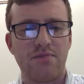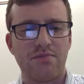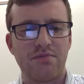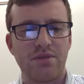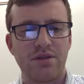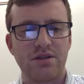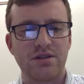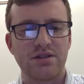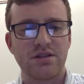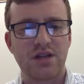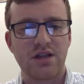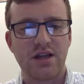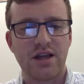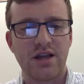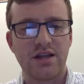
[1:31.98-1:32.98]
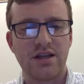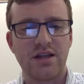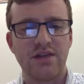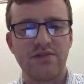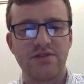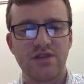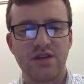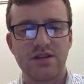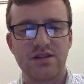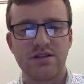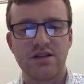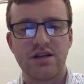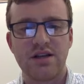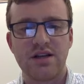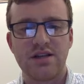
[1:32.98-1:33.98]
plus sunlight gives us
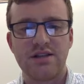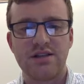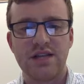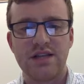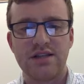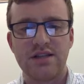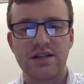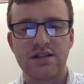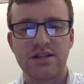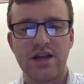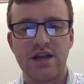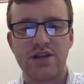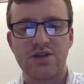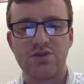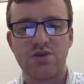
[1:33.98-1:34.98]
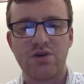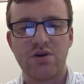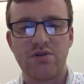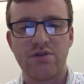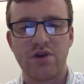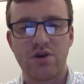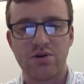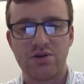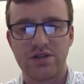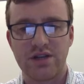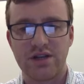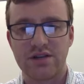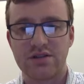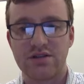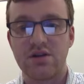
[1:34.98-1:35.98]

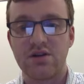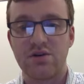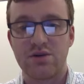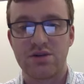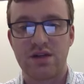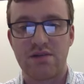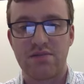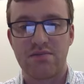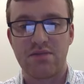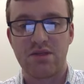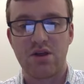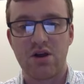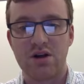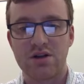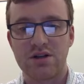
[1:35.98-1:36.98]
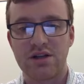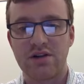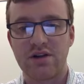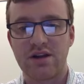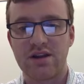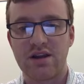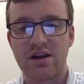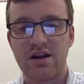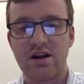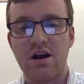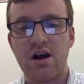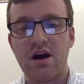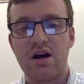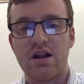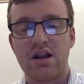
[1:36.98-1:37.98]
C6H12O6, which is that large thing right there.
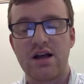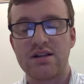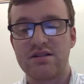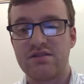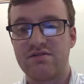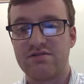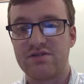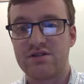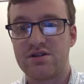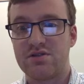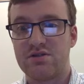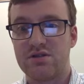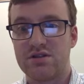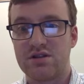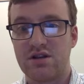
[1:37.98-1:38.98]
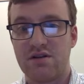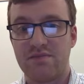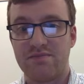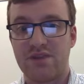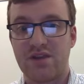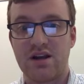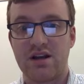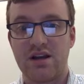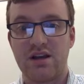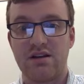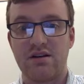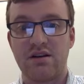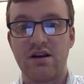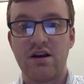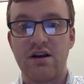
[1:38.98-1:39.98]
Lots of students kind of get
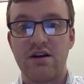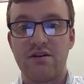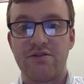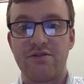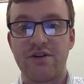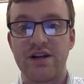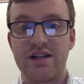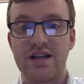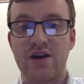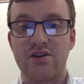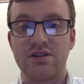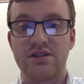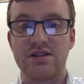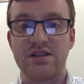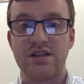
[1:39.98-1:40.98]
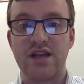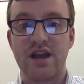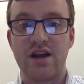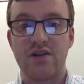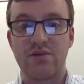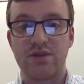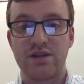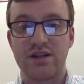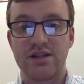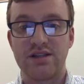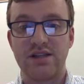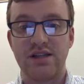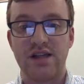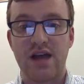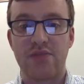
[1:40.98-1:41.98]
freaked out and scared when they
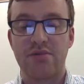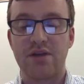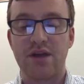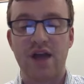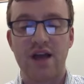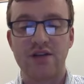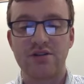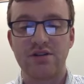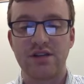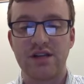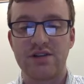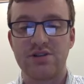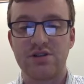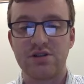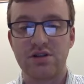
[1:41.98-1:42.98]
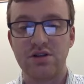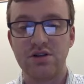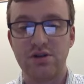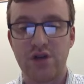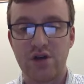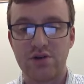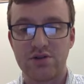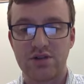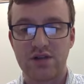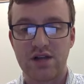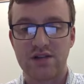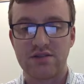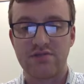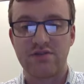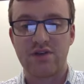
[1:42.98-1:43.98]
see that. But actually, that's just glucose,
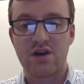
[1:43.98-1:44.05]
lots of